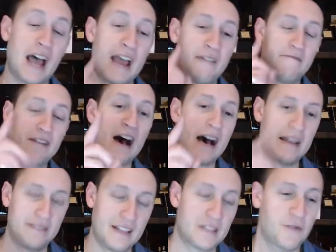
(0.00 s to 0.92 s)
I have
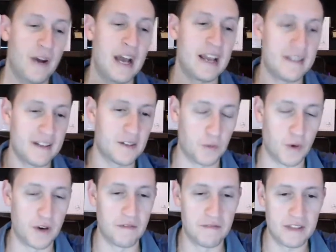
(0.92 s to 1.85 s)
not. That's right. That's
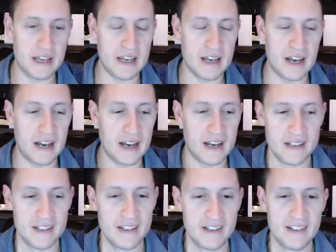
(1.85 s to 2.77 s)
one of the uh,
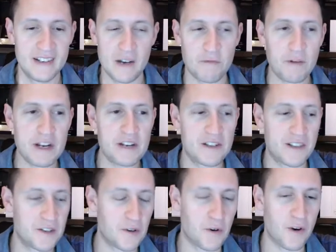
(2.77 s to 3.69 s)
Areej Le
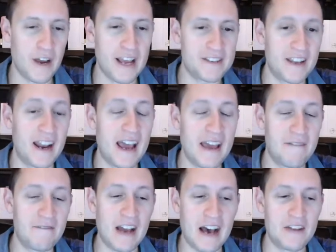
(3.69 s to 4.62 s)
Dorés that I have
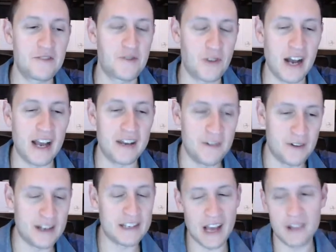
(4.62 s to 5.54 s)
not tried. You're
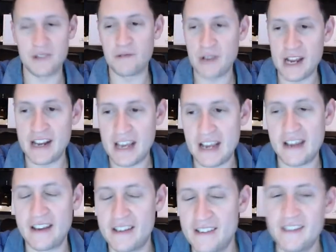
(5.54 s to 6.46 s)
exactly right, Nick.
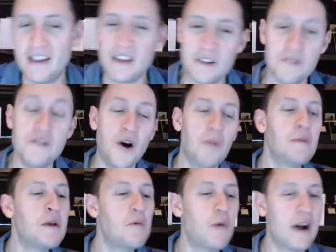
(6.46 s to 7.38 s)
You know
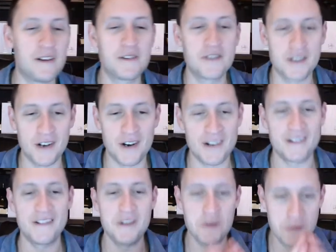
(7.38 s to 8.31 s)
me well, sir.
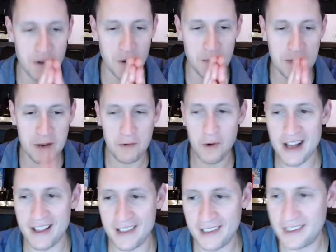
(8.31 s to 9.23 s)
You know me
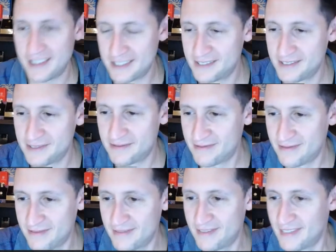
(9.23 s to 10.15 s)
well.
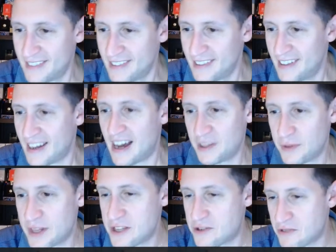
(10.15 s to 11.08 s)

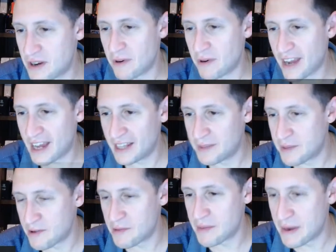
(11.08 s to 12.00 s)
Halloween stream. Okay, let me
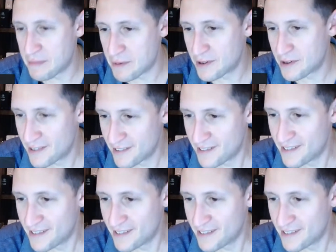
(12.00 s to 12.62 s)
remember.